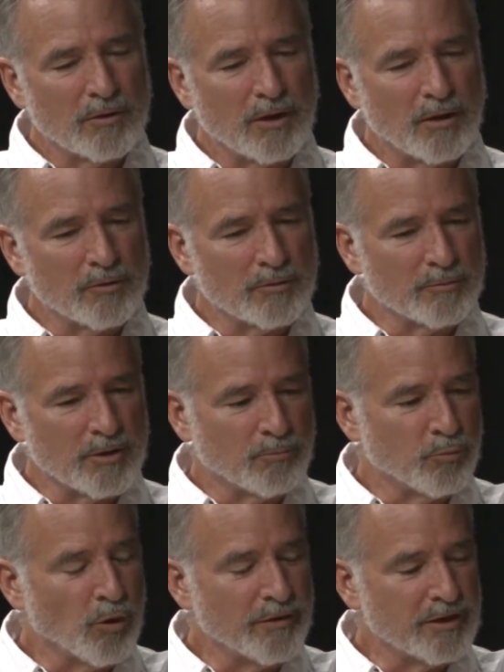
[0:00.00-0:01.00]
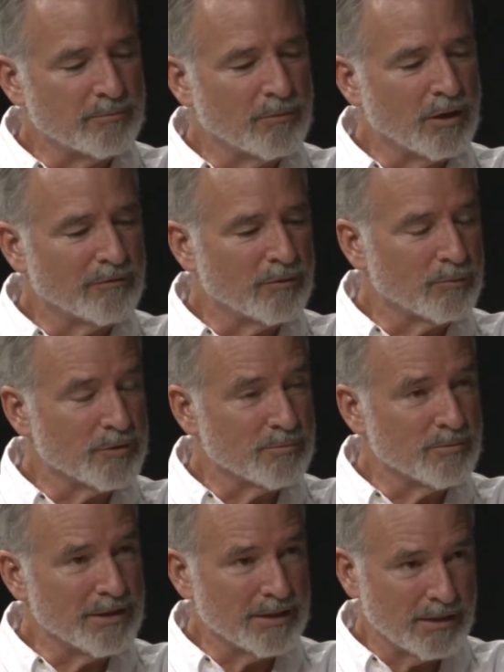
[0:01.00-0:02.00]
the point that Marvin was
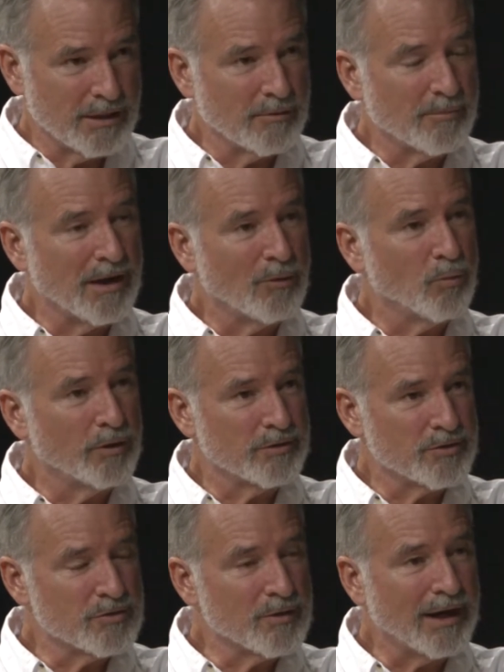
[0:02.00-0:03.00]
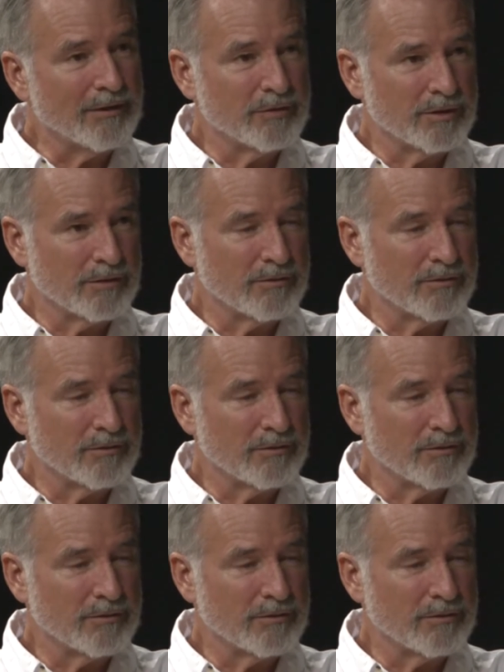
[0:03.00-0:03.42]
making about what is driving